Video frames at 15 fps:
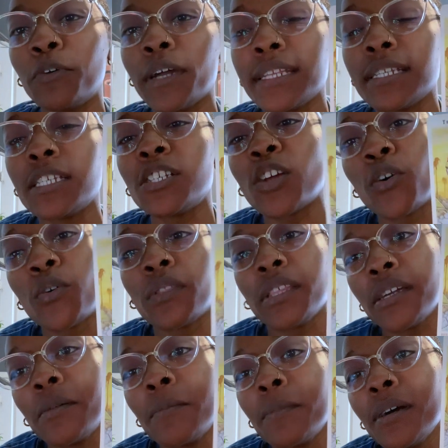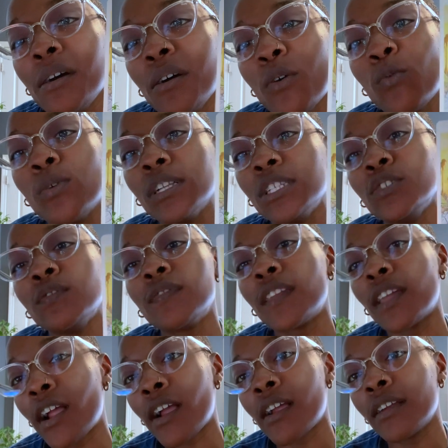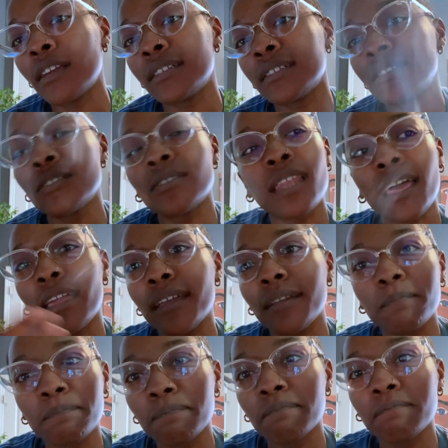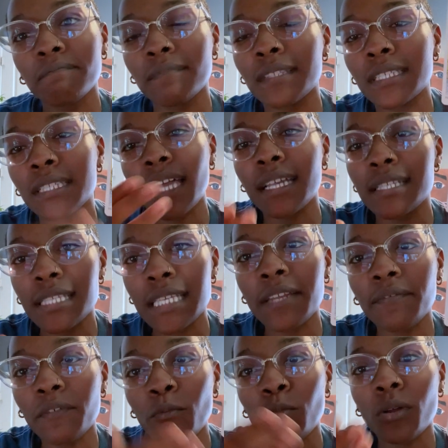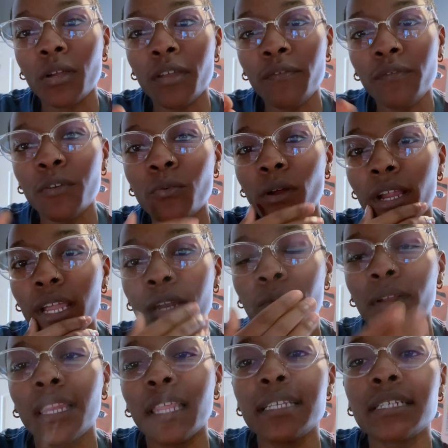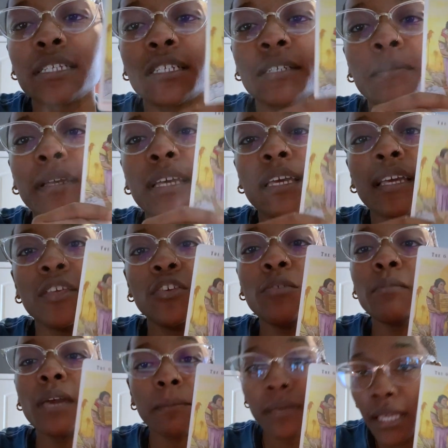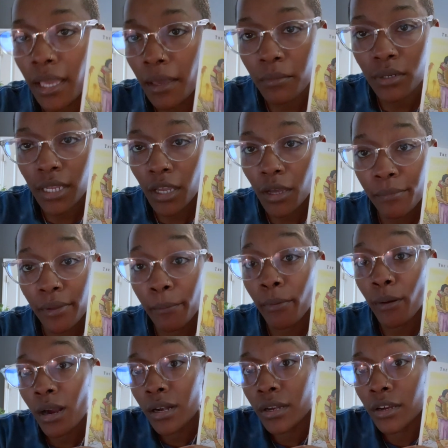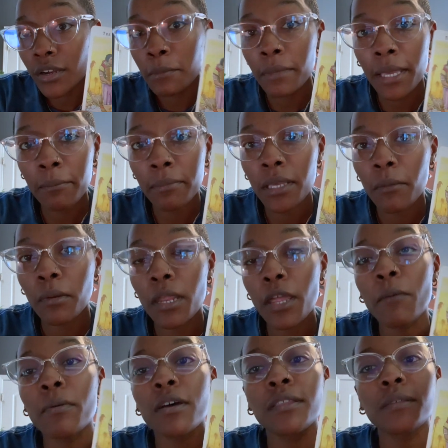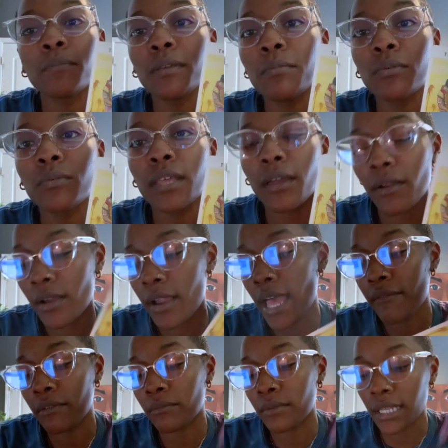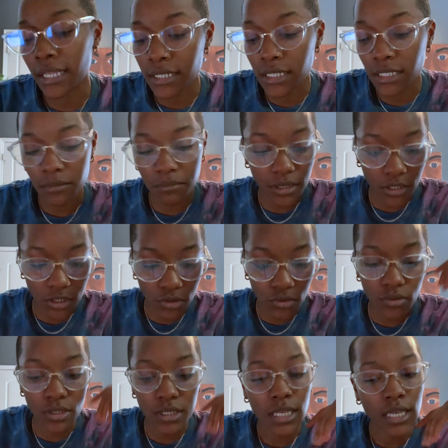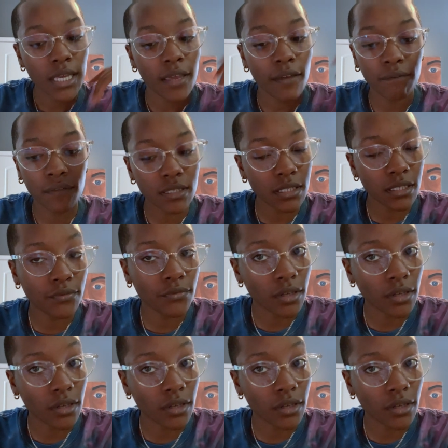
and show them what you've learned. So like I said, if you were in a relationship, you may be able to help your partner. You may be able to help other people that are having relationship issues. If this is for